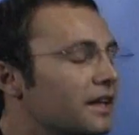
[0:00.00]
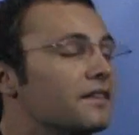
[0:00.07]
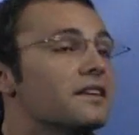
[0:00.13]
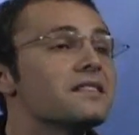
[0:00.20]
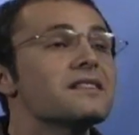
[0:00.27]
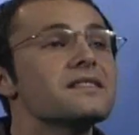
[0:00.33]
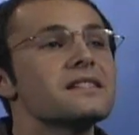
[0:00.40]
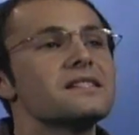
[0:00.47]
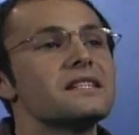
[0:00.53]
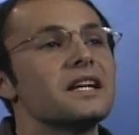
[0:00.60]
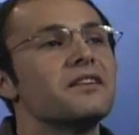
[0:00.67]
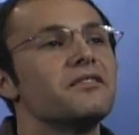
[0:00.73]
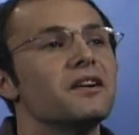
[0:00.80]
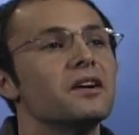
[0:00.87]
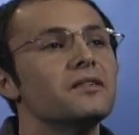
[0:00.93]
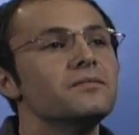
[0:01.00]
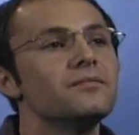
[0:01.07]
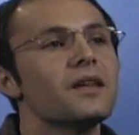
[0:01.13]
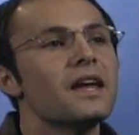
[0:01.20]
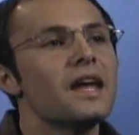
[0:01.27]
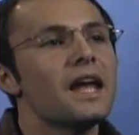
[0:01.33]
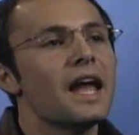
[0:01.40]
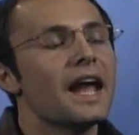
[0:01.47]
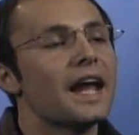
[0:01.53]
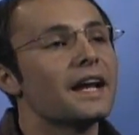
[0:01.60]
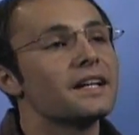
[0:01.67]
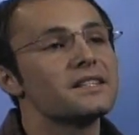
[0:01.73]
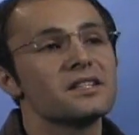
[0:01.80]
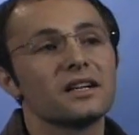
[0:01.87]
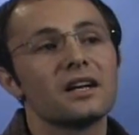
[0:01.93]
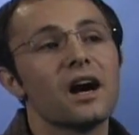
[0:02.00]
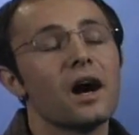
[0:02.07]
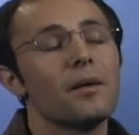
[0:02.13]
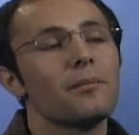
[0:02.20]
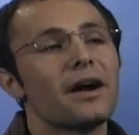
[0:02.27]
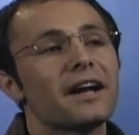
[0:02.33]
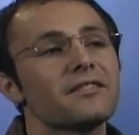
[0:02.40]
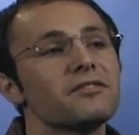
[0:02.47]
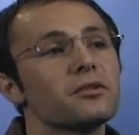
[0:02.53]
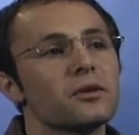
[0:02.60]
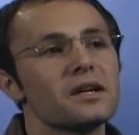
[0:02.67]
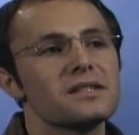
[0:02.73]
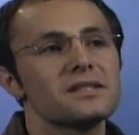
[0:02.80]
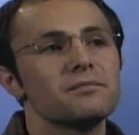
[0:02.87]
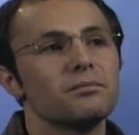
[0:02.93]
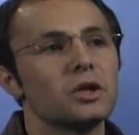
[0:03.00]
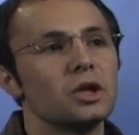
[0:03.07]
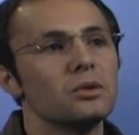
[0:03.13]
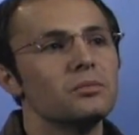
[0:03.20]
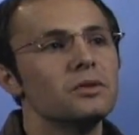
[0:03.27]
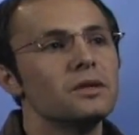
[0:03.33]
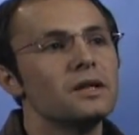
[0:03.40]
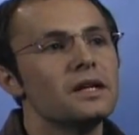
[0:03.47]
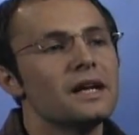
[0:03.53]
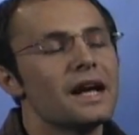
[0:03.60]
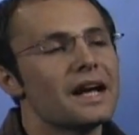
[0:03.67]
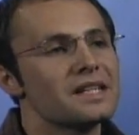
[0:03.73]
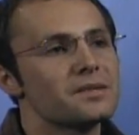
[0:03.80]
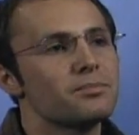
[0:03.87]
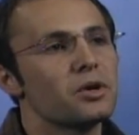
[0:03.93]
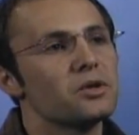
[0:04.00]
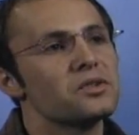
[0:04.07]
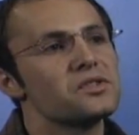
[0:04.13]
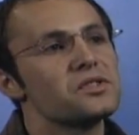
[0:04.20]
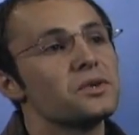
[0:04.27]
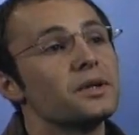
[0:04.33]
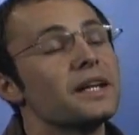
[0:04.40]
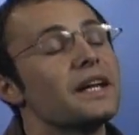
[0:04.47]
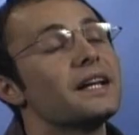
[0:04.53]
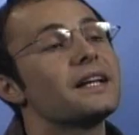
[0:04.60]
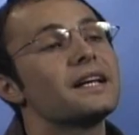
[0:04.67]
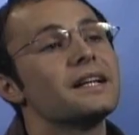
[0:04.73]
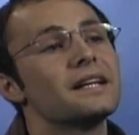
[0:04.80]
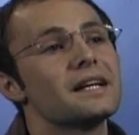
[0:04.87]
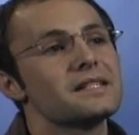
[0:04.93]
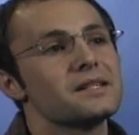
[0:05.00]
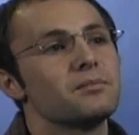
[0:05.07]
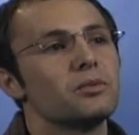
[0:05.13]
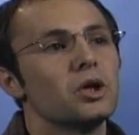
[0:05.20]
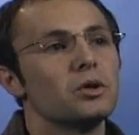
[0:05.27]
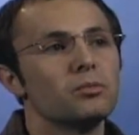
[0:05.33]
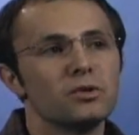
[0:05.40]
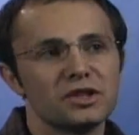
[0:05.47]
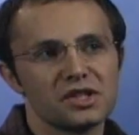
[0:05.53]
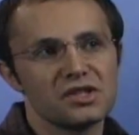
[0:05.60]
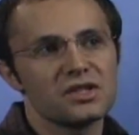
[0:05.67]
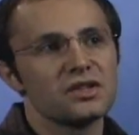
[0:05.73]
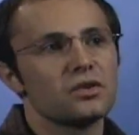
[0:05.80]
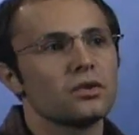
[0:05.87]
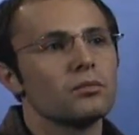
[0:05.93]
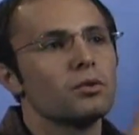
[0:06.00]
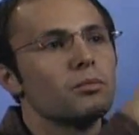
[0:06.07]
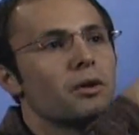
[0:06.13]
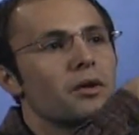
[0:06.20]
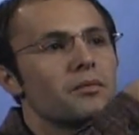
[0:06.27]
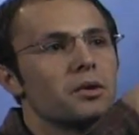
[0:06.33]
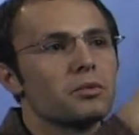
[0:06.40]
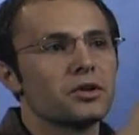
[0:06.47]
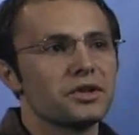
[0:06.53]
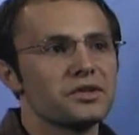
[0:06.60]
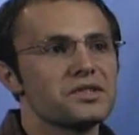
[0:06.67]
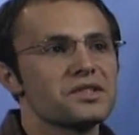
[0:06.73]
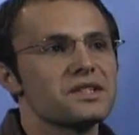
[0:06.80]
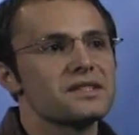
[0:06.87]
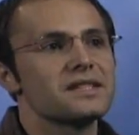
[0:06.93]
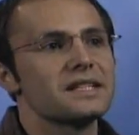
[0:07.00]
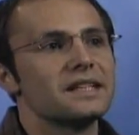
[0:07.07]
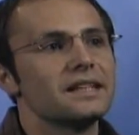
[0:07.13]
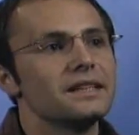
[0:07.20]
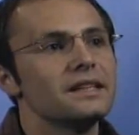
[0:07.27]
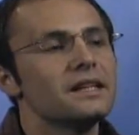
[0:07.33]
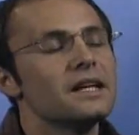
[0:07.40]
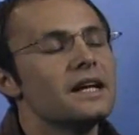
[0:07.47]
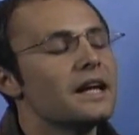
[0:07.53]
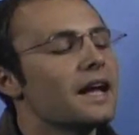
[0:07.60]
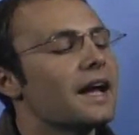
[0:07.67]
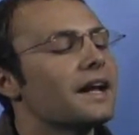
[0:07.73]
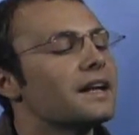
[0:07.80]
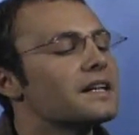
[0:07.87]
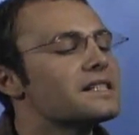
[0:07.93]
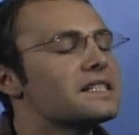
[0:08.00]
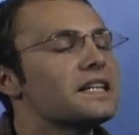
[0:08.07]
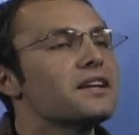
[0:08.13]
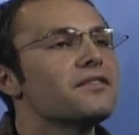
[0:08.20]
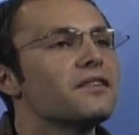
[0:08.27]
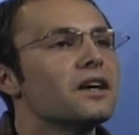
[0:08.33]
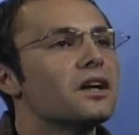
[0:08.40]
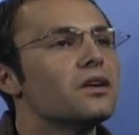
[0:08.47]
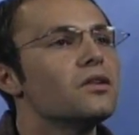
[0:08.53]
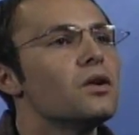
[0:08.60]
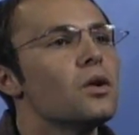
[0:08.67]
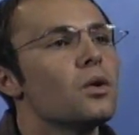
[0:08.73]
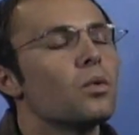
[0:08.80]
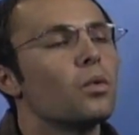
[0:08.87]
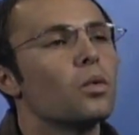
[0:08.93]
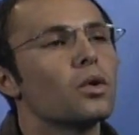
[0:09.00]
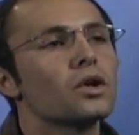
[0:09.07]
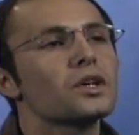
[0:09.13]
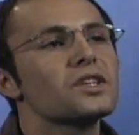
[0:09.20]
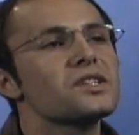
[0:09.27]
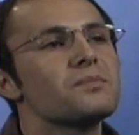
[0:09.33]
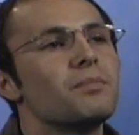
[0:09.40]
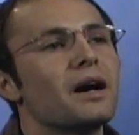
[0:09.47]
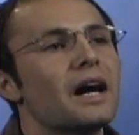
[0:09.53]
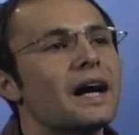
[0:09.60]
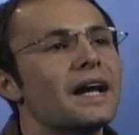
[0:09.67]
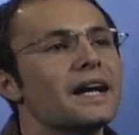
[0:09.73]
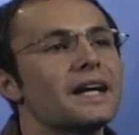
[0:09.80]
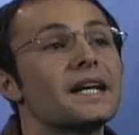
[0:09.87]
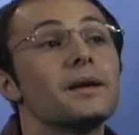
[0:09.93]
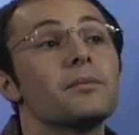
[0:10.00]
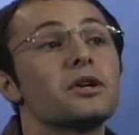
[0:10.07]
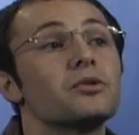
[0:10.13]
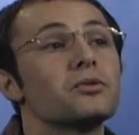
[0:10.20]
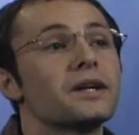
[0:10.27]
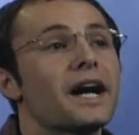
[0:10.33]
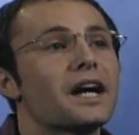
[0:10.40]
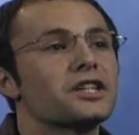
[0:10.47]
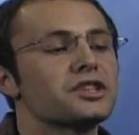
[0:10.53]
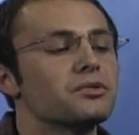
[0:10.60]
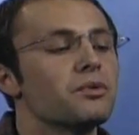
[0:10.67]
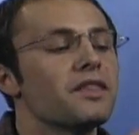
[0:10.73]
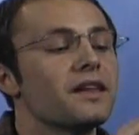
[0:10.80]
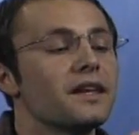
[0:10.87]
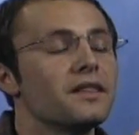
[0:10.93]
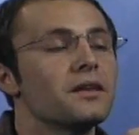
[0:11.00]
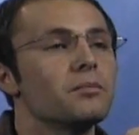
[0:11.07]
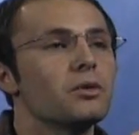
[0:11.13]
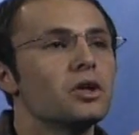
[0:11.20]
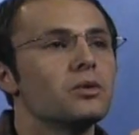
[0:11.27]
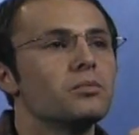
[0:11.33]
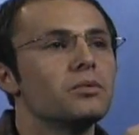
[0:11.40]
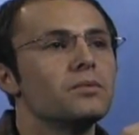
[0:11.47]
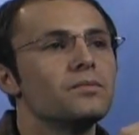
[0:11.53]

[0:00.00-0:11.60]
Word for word: this is a CFL, and it's a compact fluorescent bulb as opposed to an incandescent bulb, which is the normal bulb that we're used to seeing. And a CFL works by a chemical reaction within the bulb.